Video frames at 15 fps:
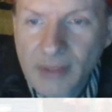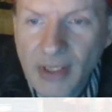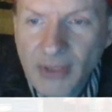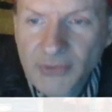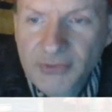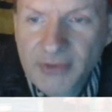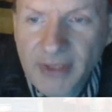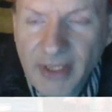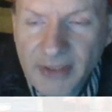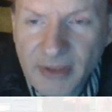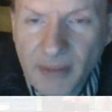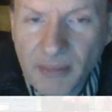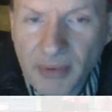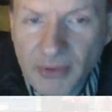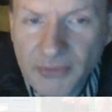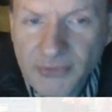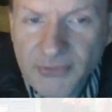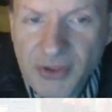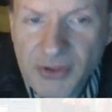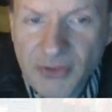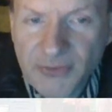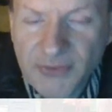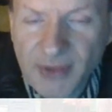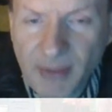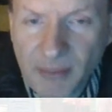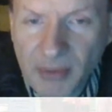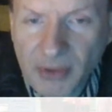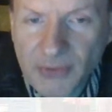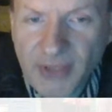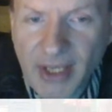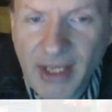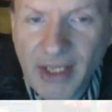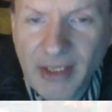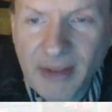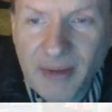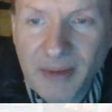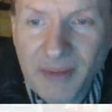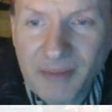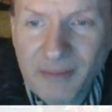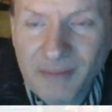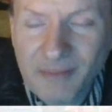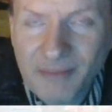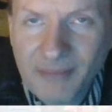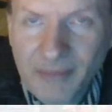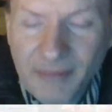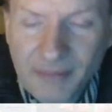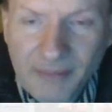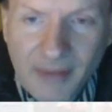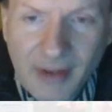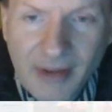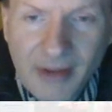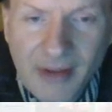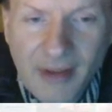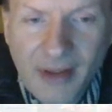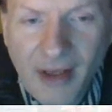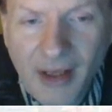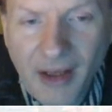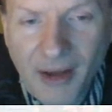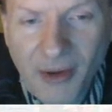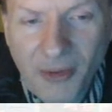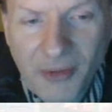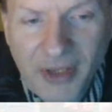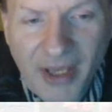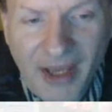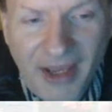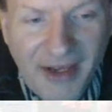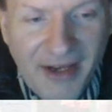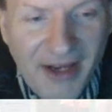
Select numbers such as numbers and. Okay,